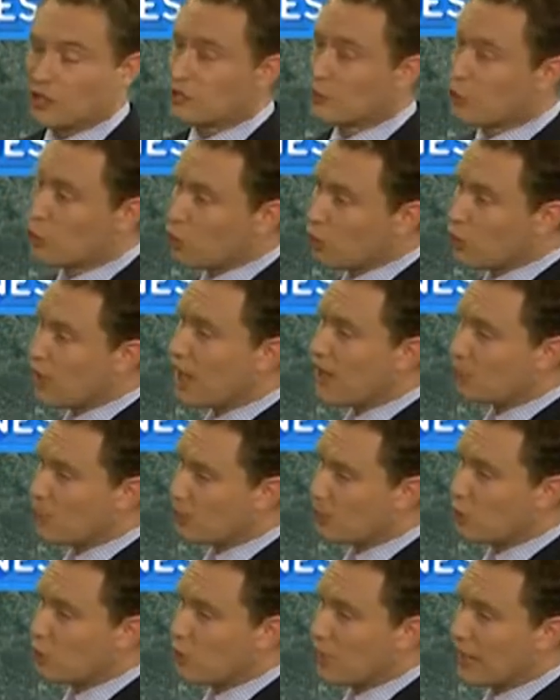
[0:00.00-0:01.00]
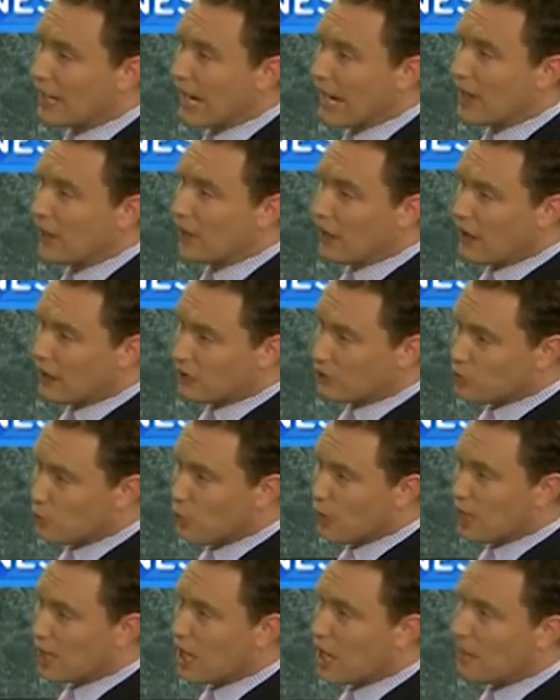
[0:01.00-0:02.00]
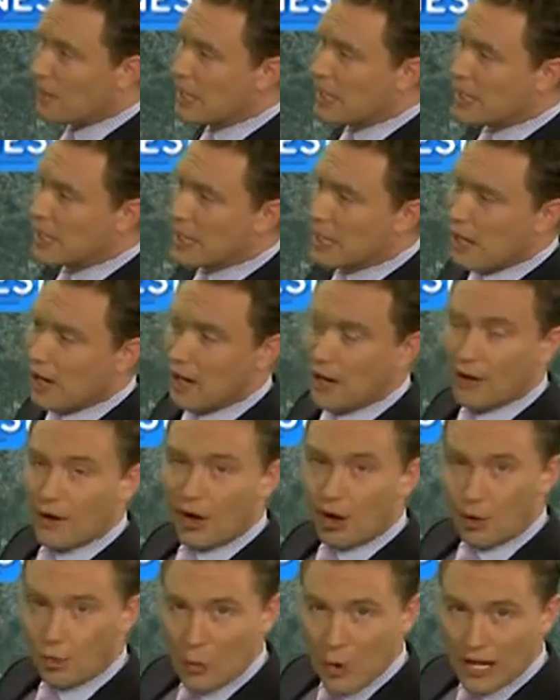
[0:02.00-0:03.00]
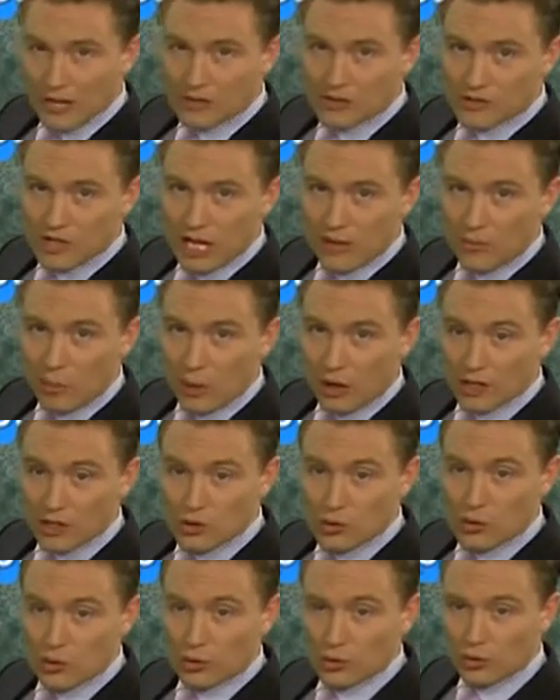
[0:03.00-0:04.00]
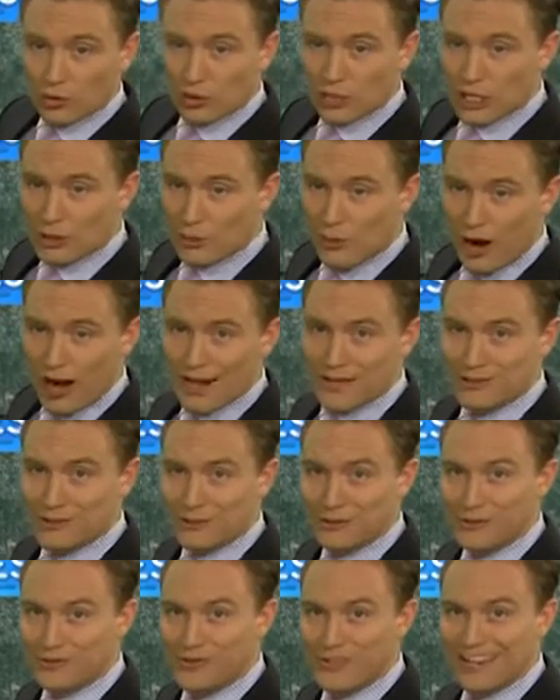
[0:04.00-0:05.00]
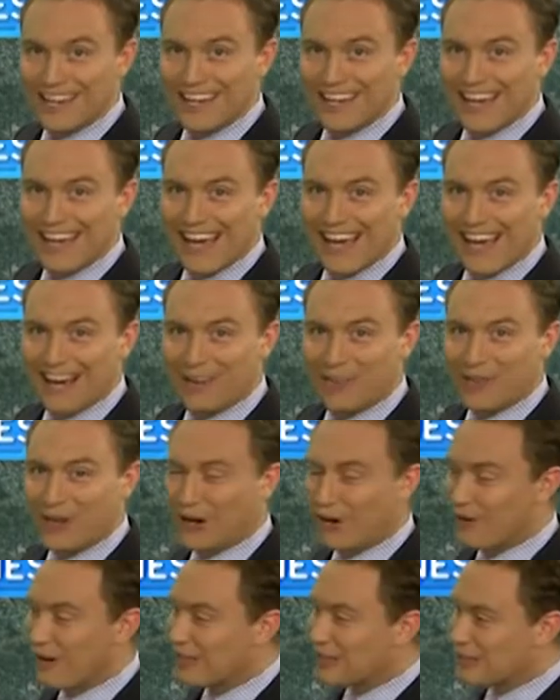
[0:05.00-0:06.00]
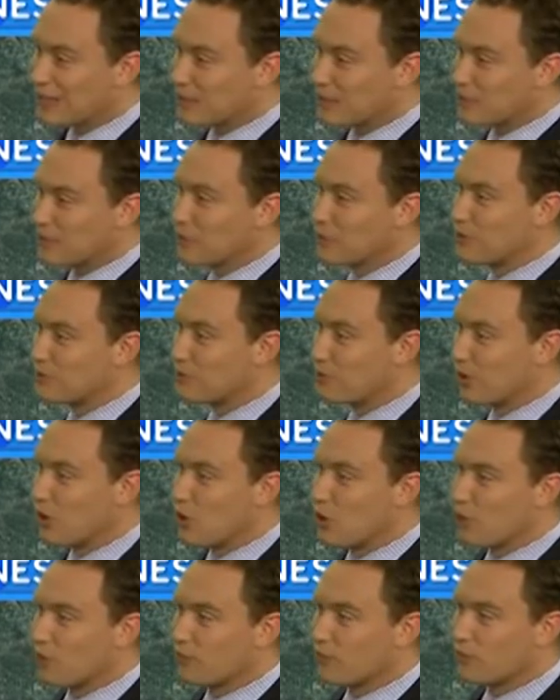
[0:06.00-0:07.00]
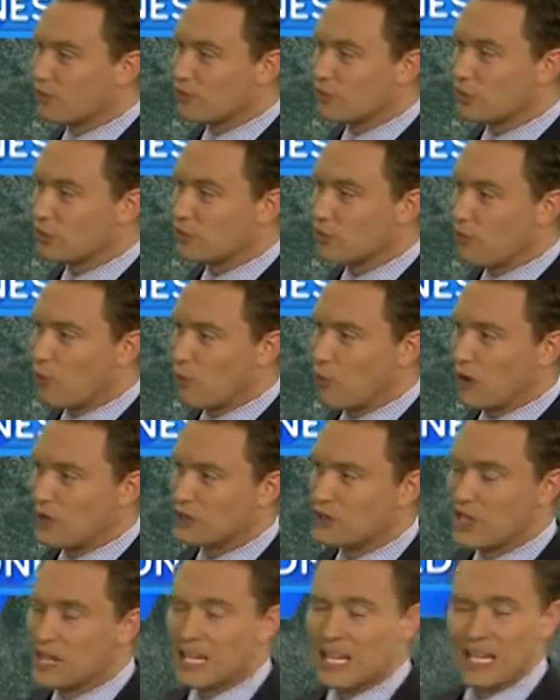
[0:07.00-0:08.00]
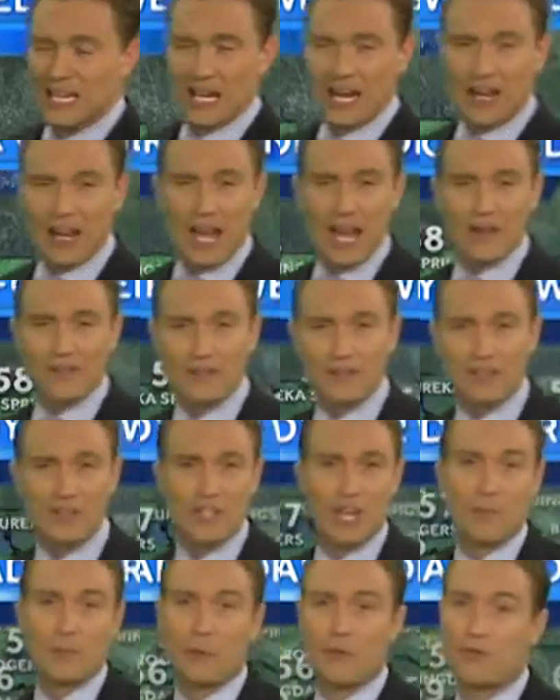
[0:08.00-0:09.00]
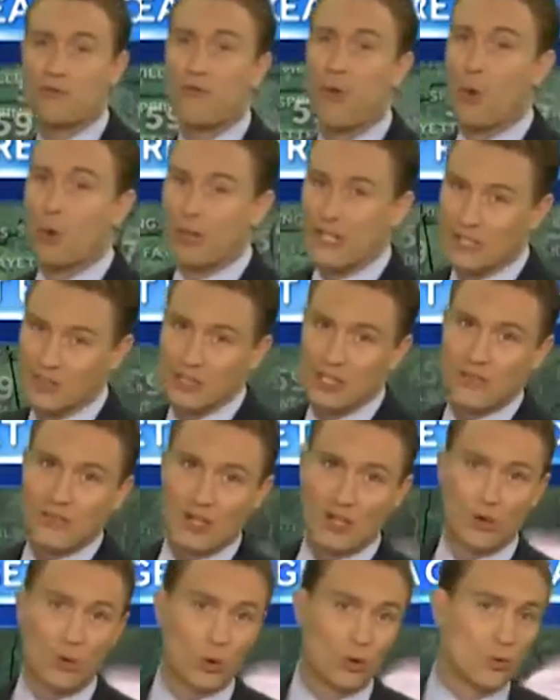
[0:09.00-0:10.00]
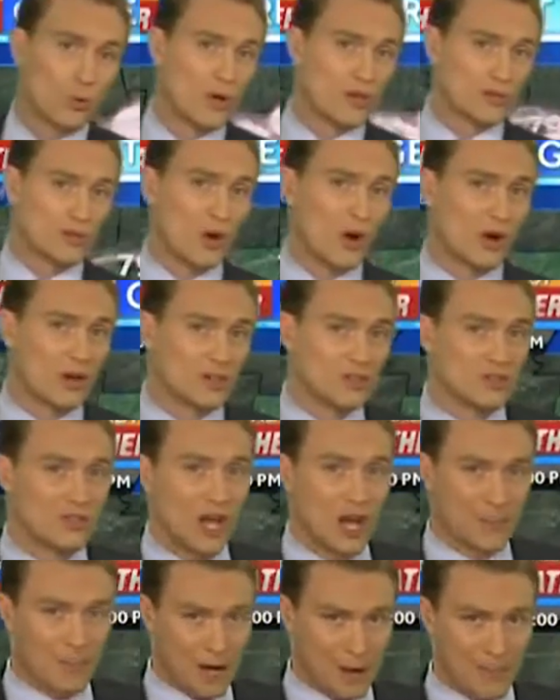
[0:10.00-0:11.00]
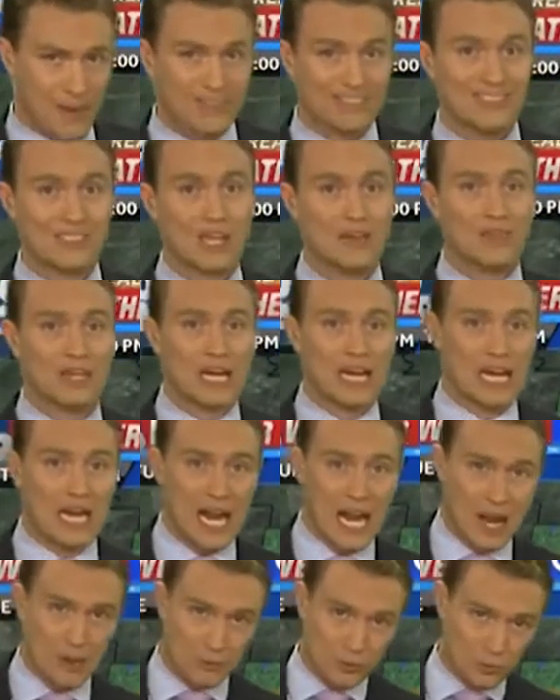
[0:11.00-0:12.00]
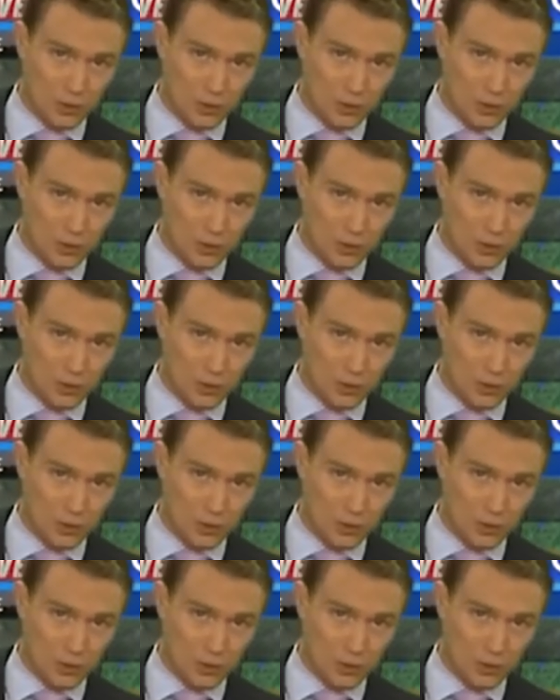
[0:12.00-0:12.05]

So cooling off pretty quick out there as we wake up on our Wednesday morning, you early risers out there. Uh, temperatures in the lower 50s for us. A lot of us in the upper 40s even in northwest Arkansas by about 7 a.m.